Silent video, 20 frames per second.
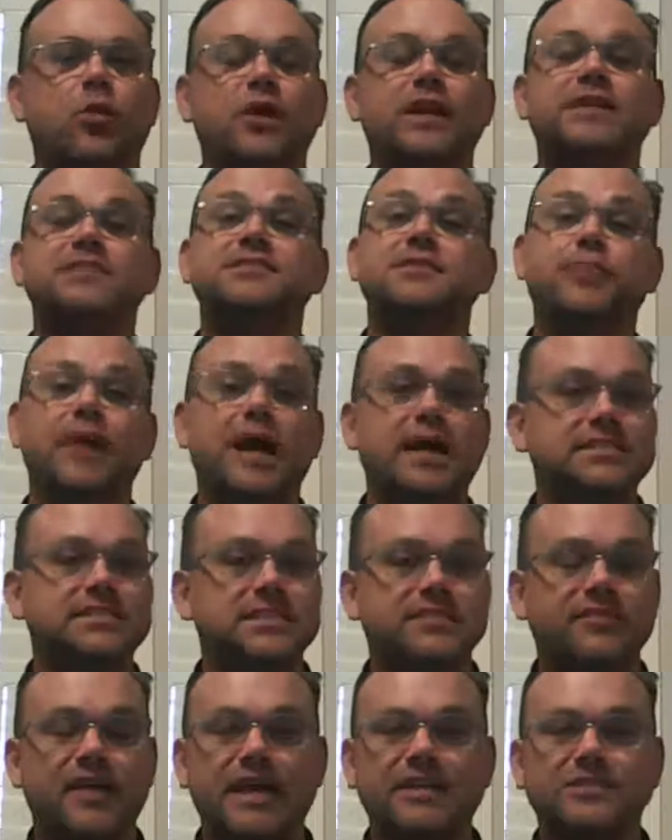What is a
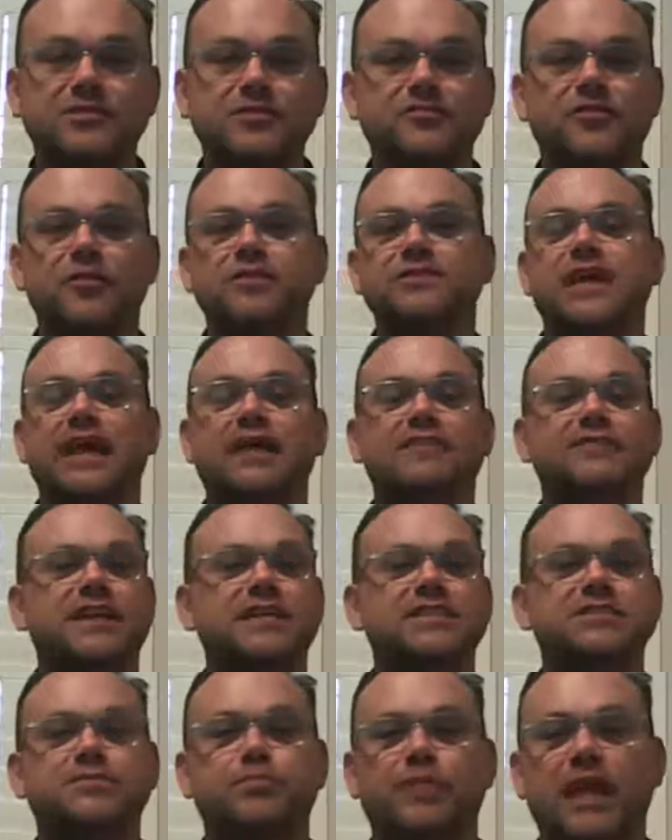positive attitude? First, I
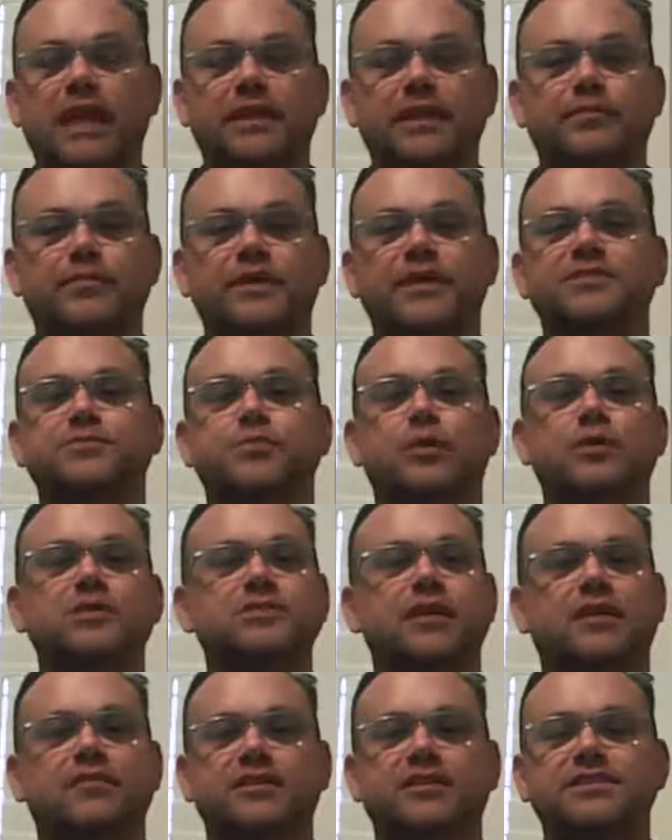have to explain it because
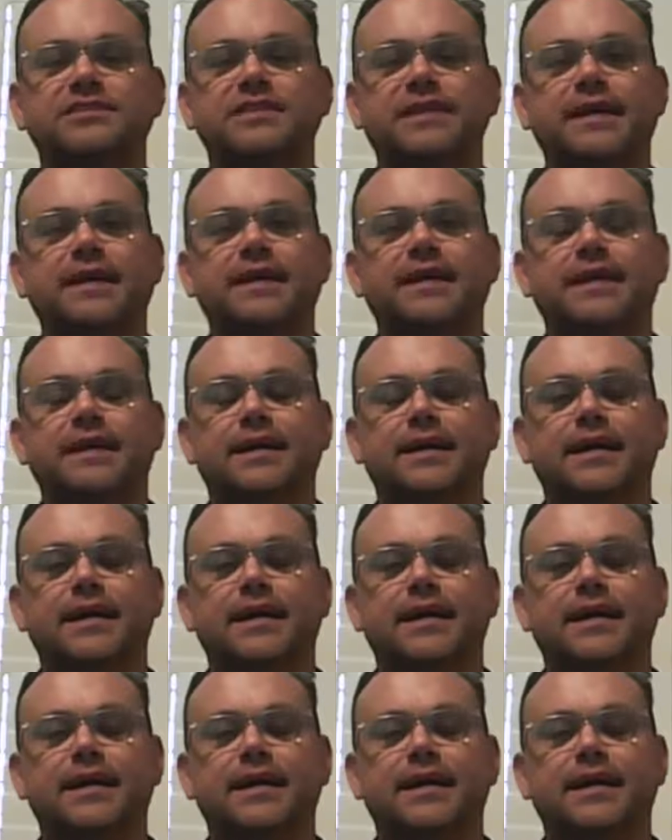most of us,